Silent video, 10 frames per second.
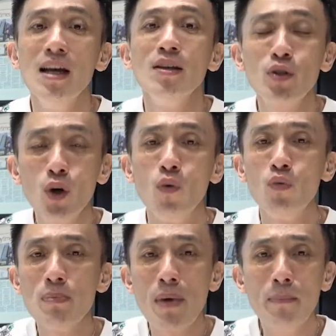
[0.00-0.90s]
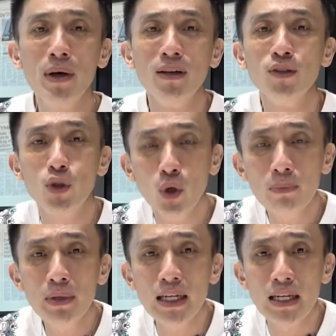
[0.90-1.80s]
So remember, join
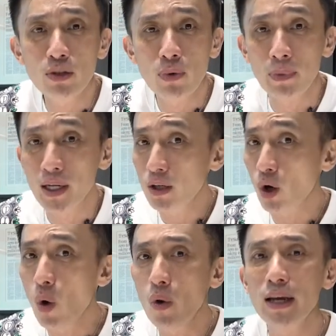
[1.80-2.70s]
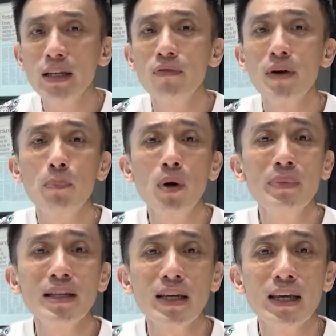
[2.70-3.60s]
me in this webinar, call any of our
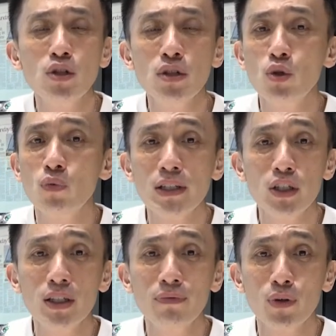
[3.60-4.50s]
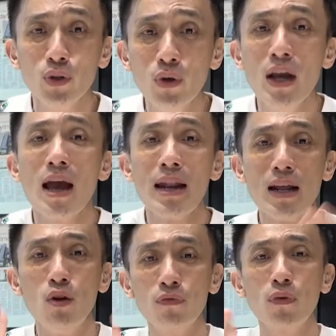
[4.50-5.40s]
PropMax agents to register for you, and I
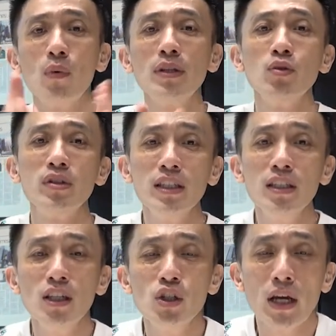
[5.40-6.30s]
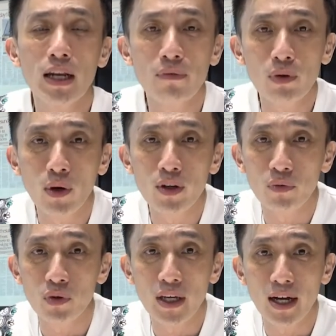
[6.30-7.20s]
look forward to see each and every one of
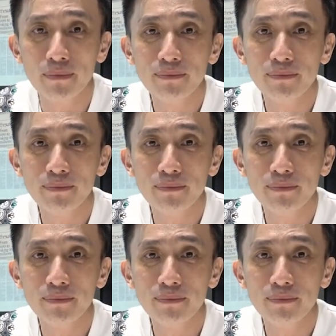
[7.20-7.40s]
you here.